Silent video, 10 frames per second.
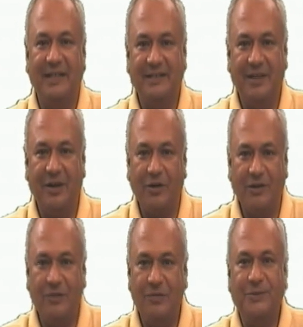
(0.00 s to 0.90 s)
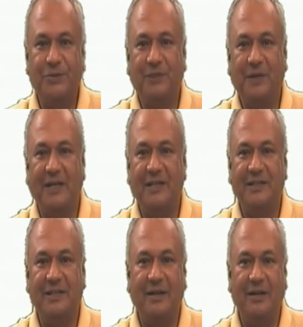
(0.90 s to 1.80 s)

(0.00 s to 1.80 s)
then the order goes to finance and